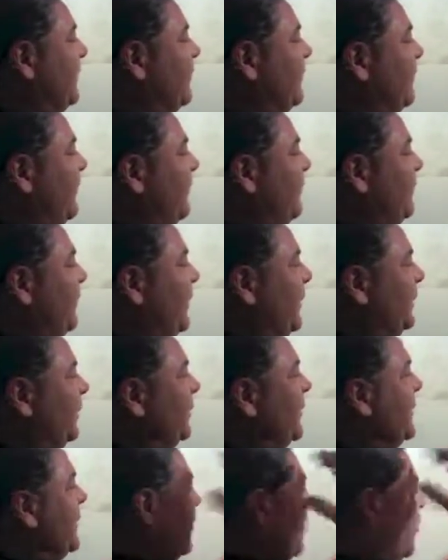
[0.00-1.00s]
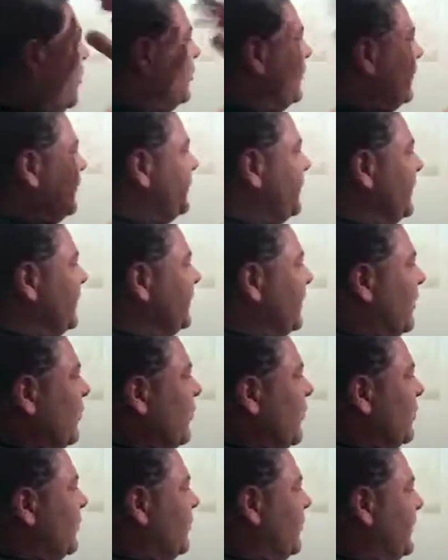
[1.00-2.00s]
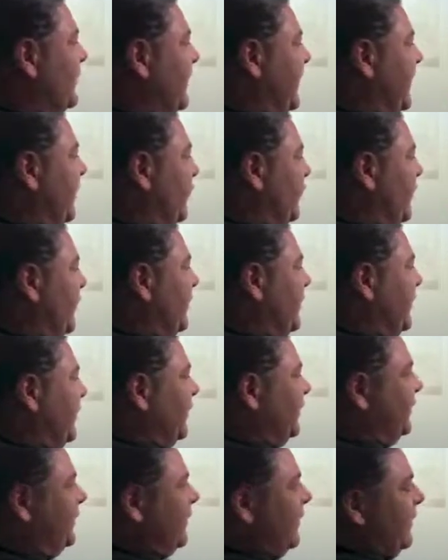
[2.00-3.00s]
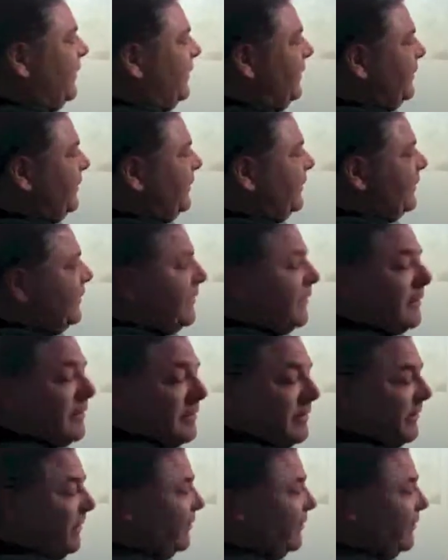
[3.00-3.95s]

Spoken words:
All these things I worked on to get rid of this this problem with these